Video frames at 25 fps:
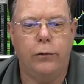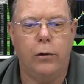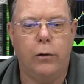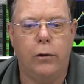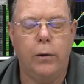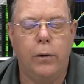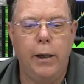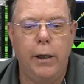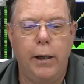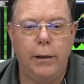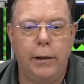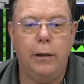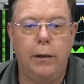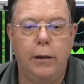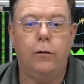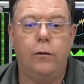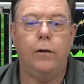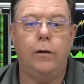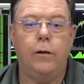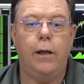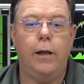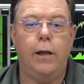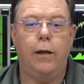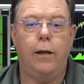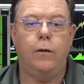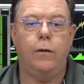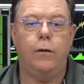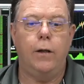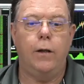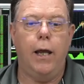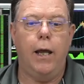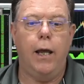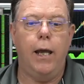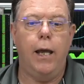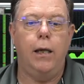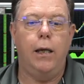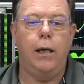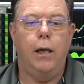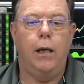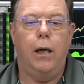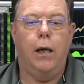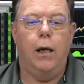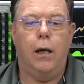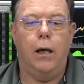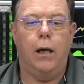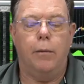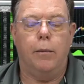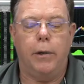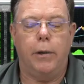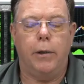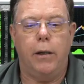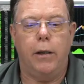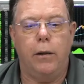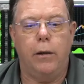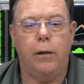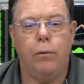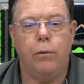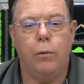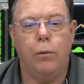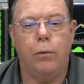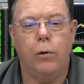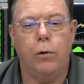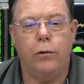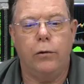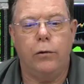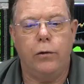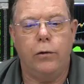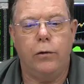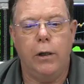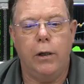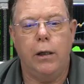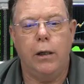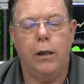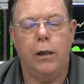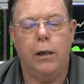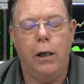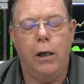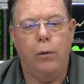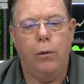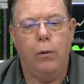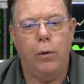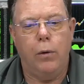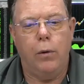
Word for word: So didn't see that today, but I think we will see it.